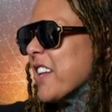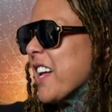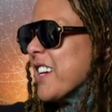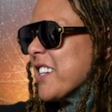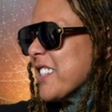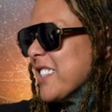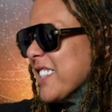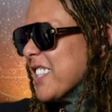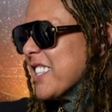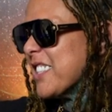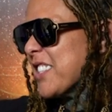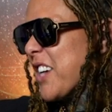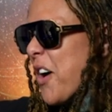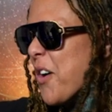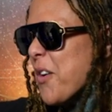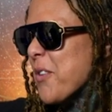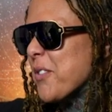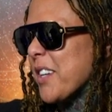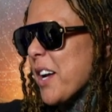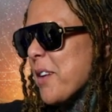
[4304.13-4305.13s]
Like let's
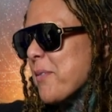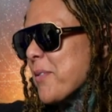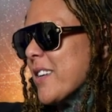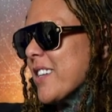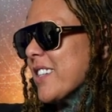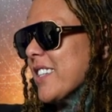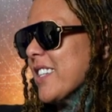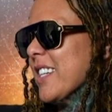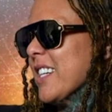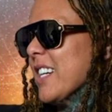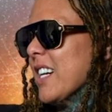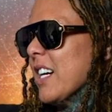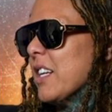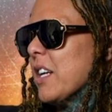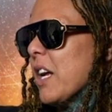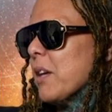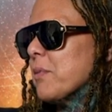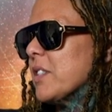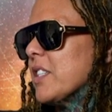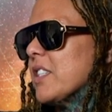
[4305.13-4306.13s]
go, we're. And
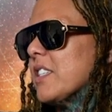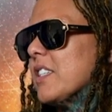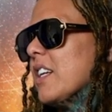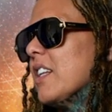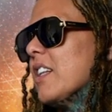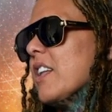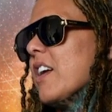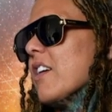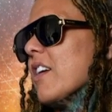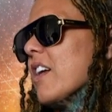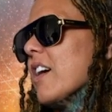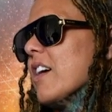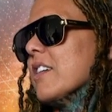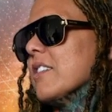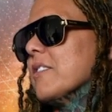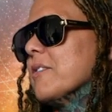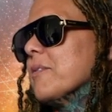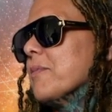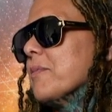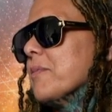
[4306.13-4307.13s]
I'm just sitting there,
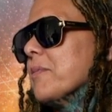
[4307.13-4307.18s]
like,